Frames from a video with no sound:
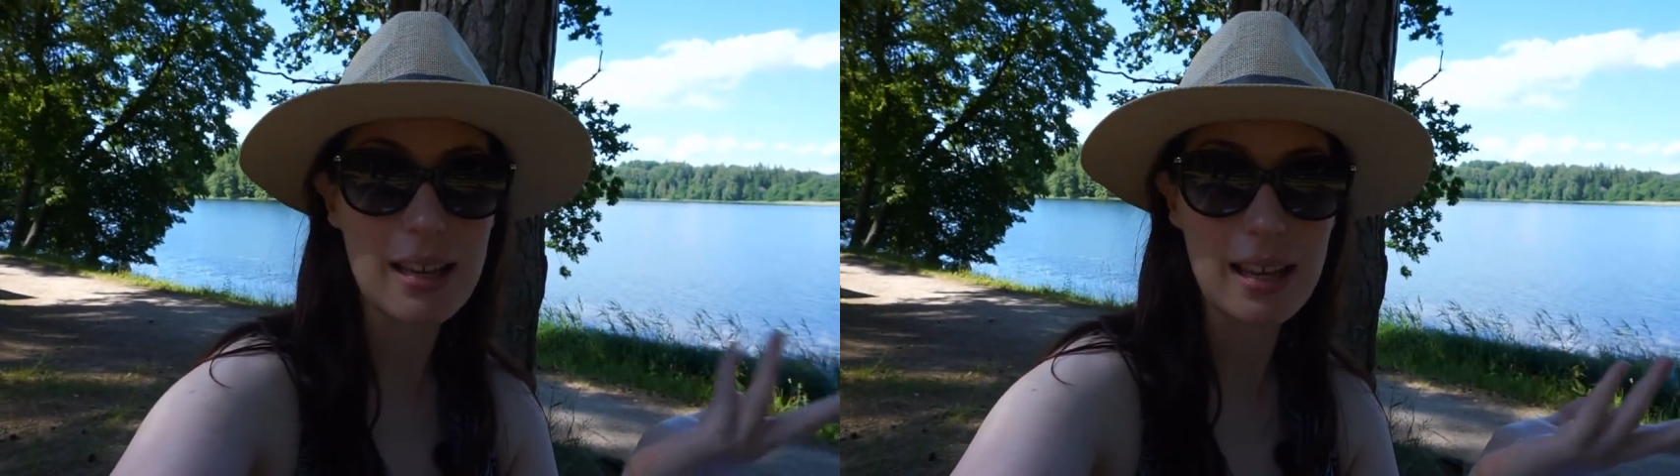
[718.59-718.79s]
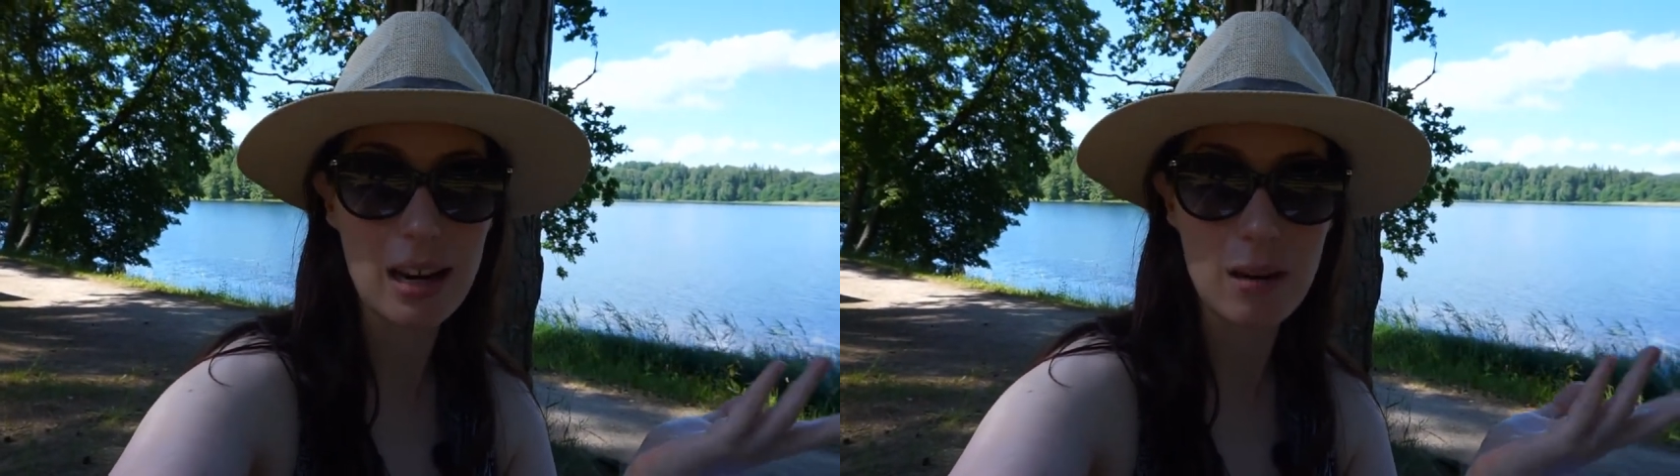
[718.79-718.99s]

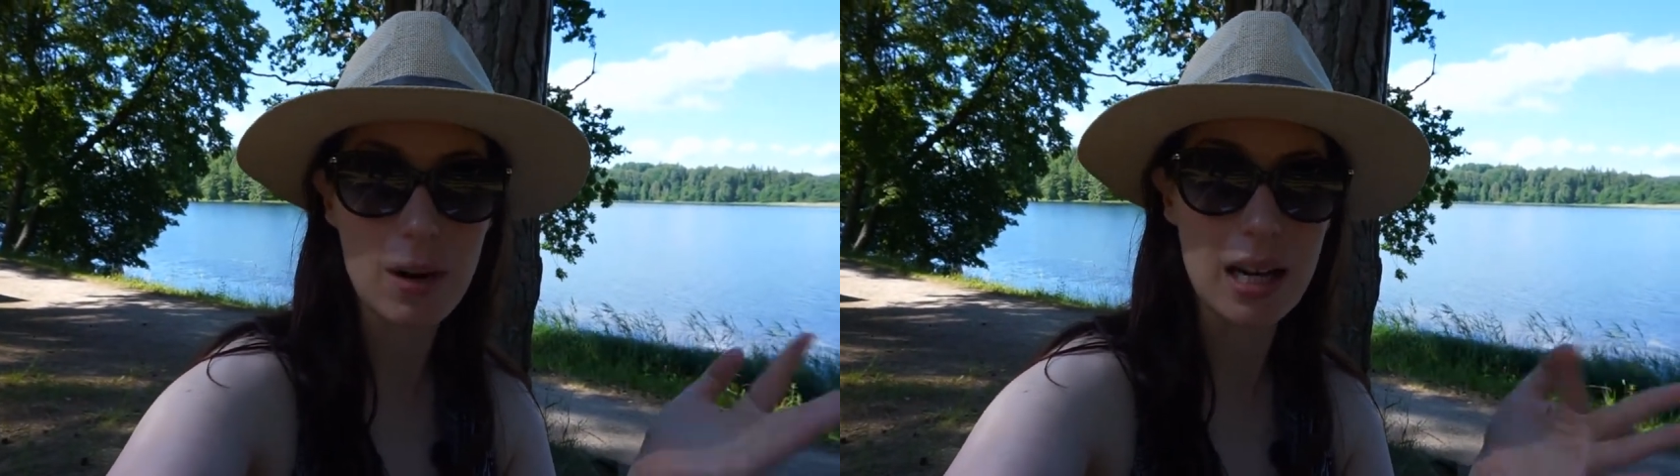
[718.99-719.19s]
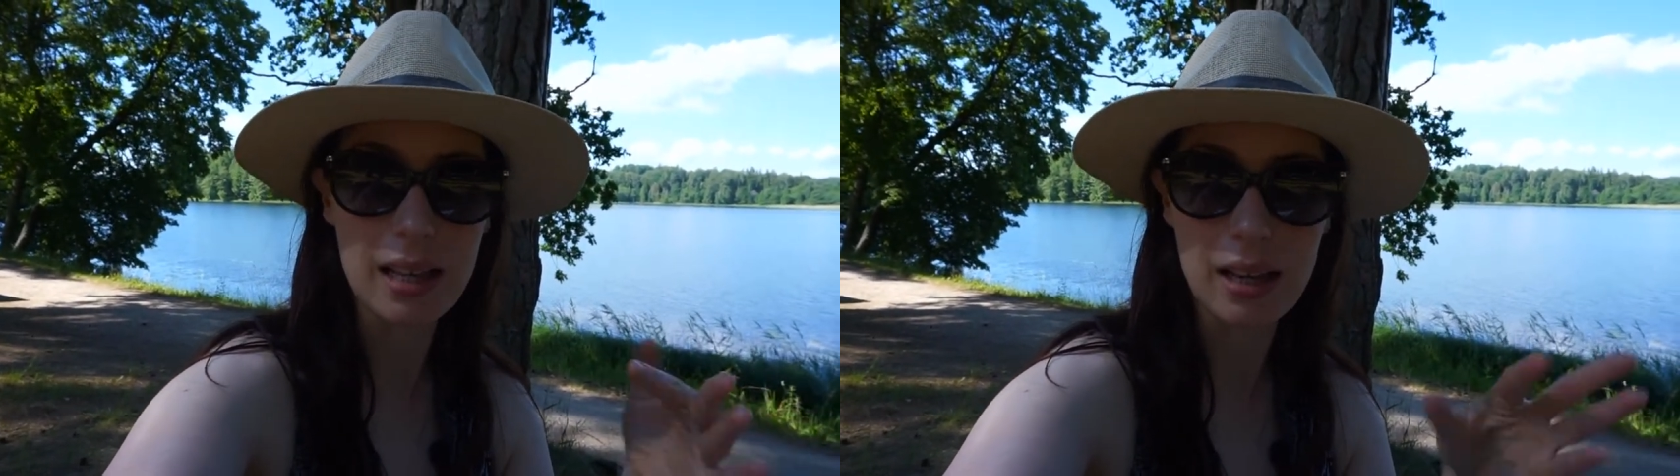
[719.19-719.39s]
They're getting
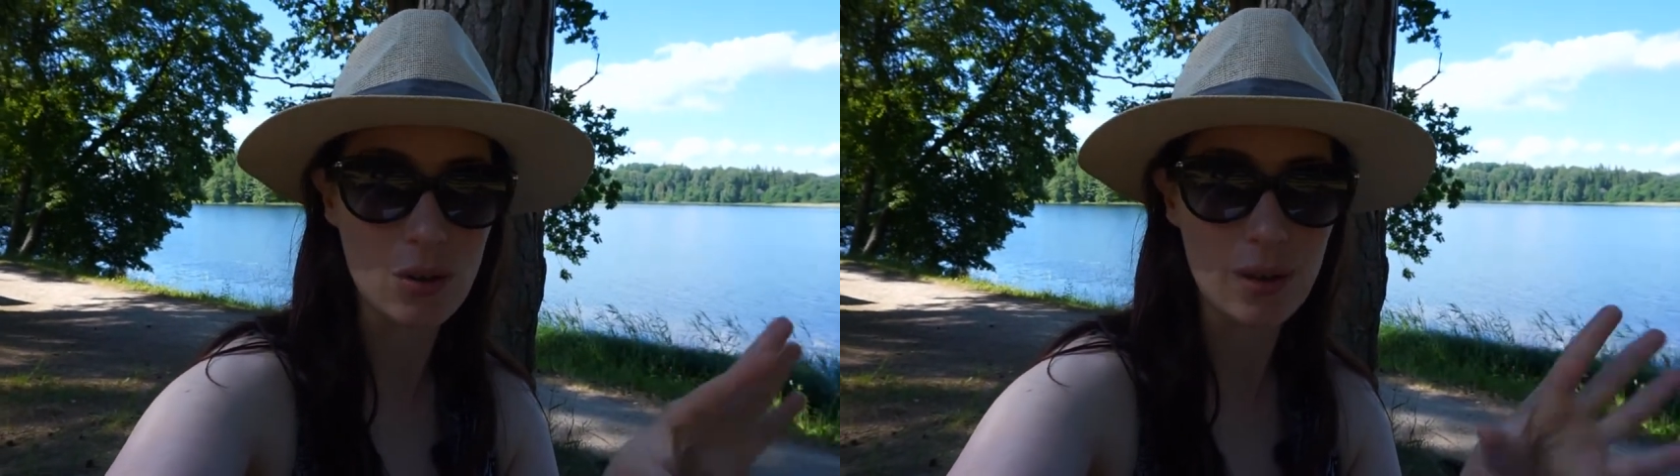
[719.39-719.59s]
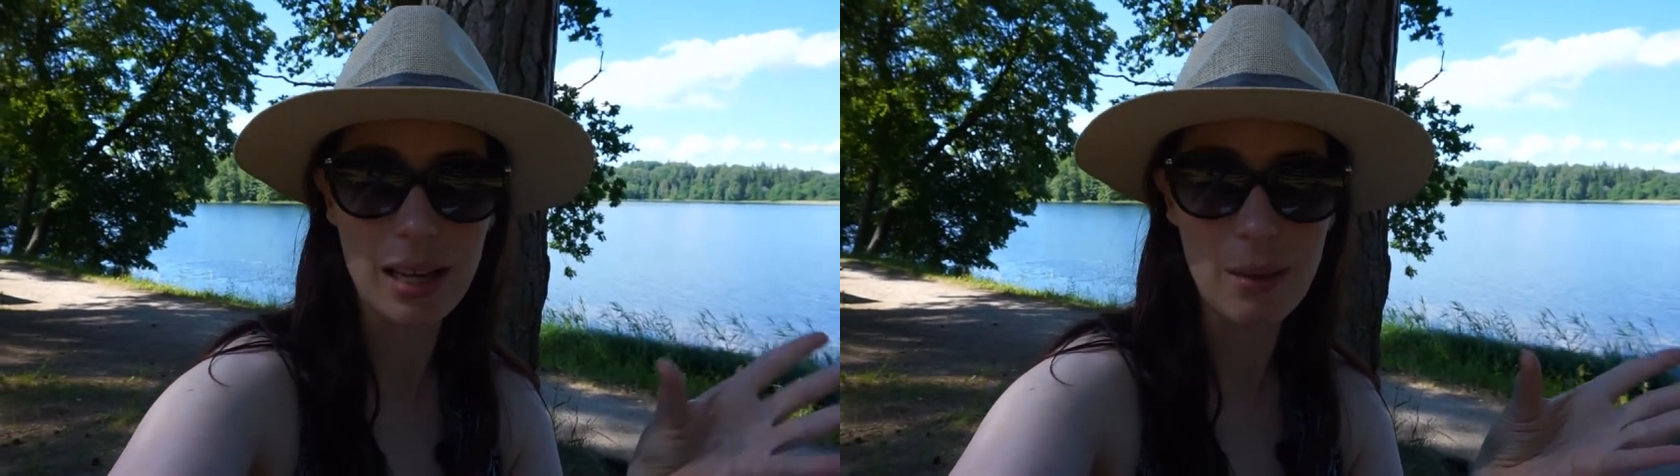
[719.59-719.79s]
ready. They're talking